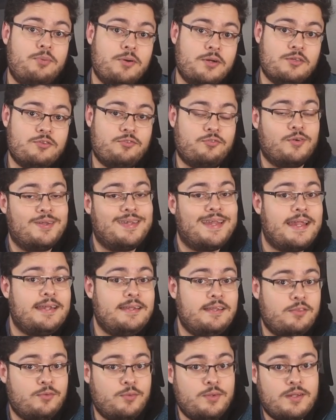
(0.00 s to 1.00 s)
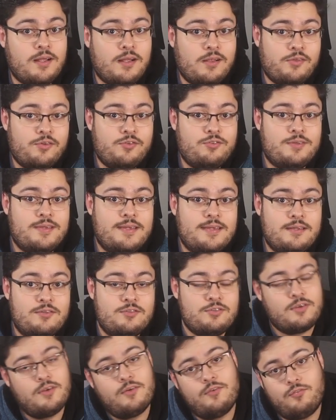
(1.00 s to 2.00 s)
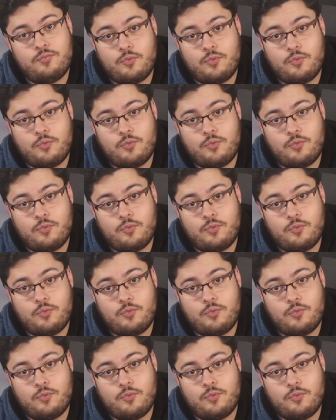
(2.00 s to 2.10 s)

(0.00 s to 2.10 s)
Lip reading: puts for $93 each,